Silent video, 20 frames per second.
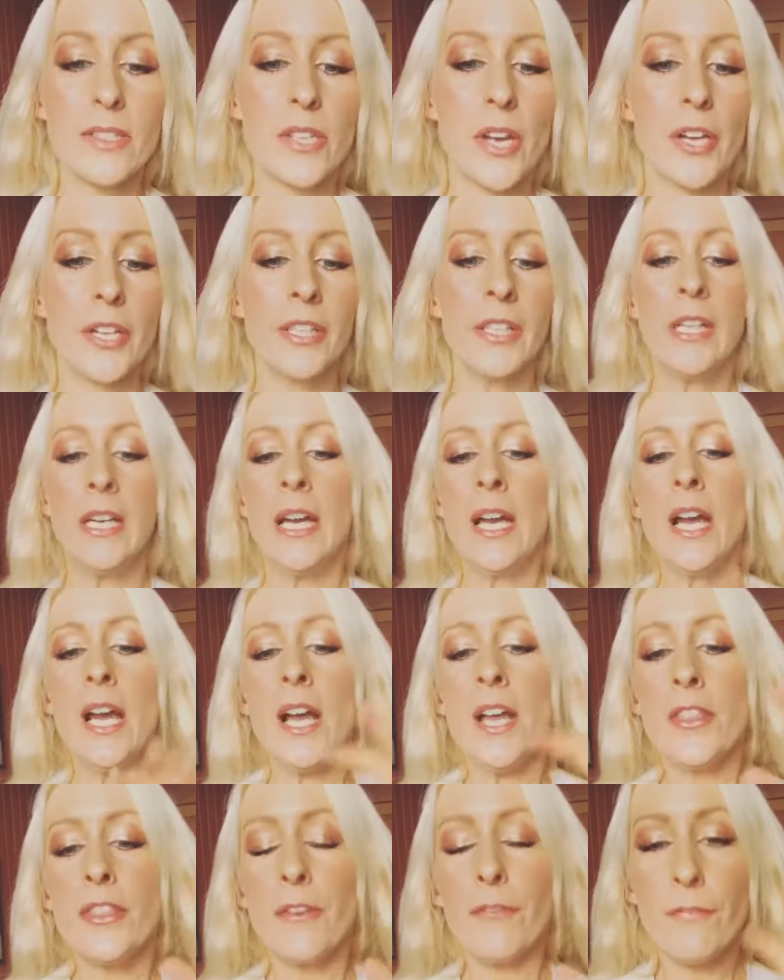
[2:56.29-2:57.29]
So
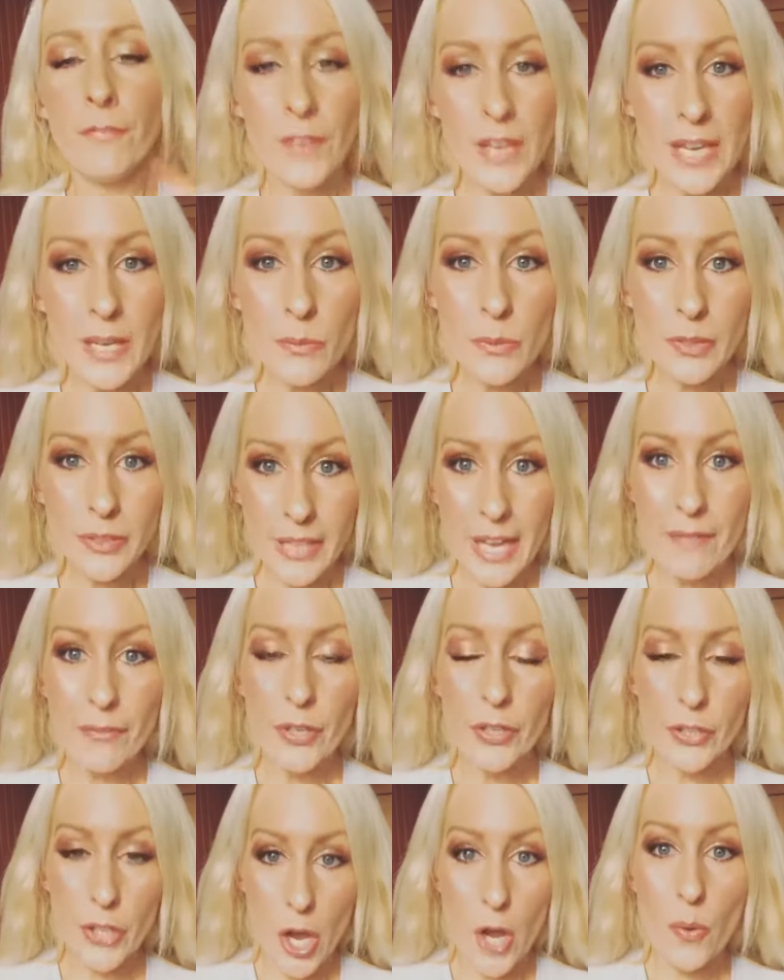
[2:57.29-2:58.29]
the fear will
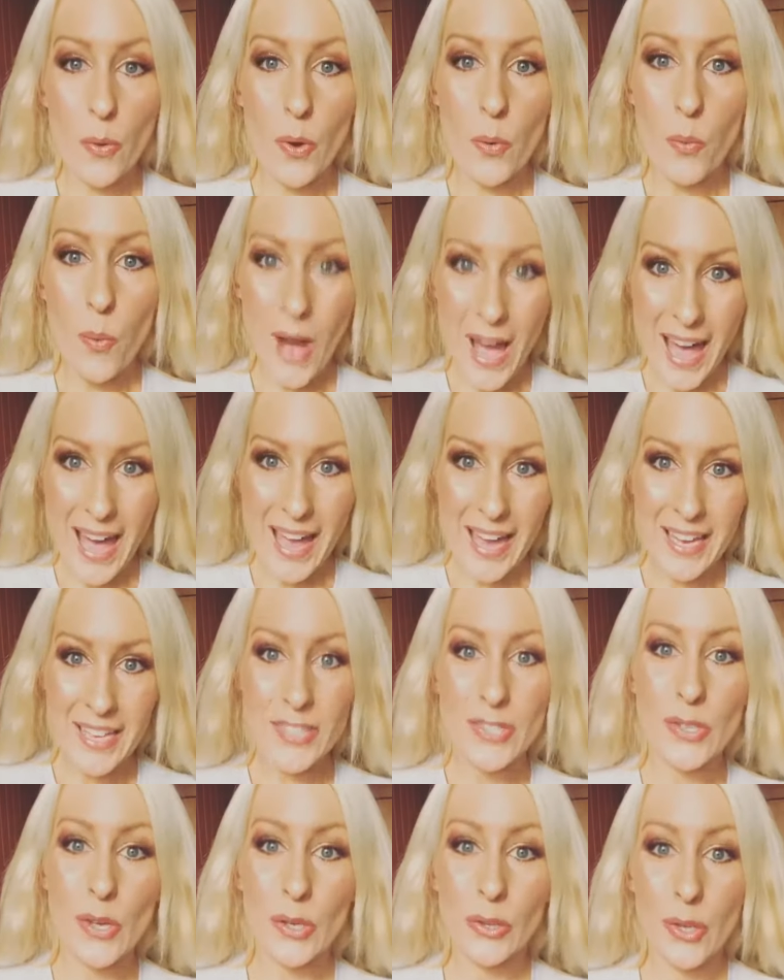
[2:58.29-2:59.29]
never go away
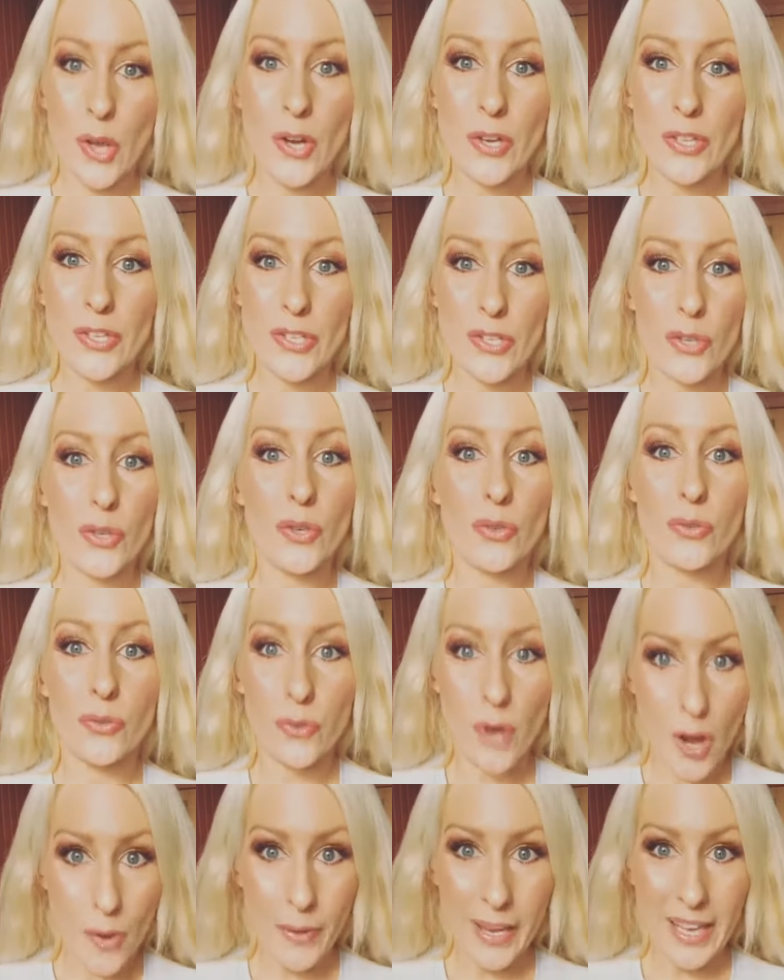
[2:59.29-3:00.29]
so long as you're
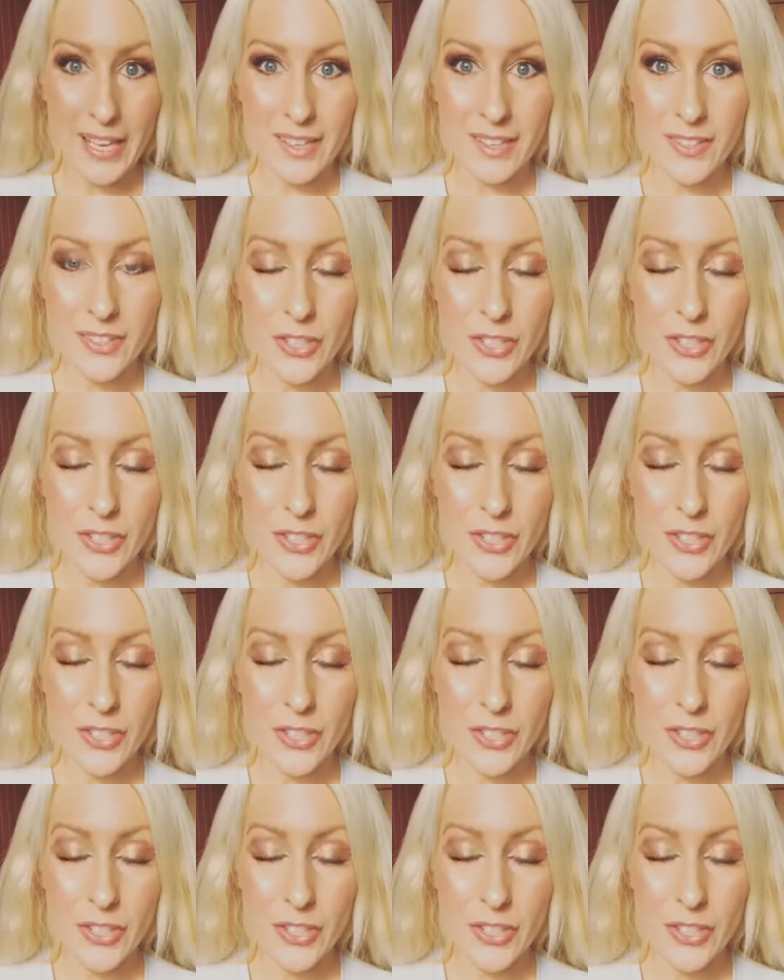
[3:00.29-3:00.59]
growing.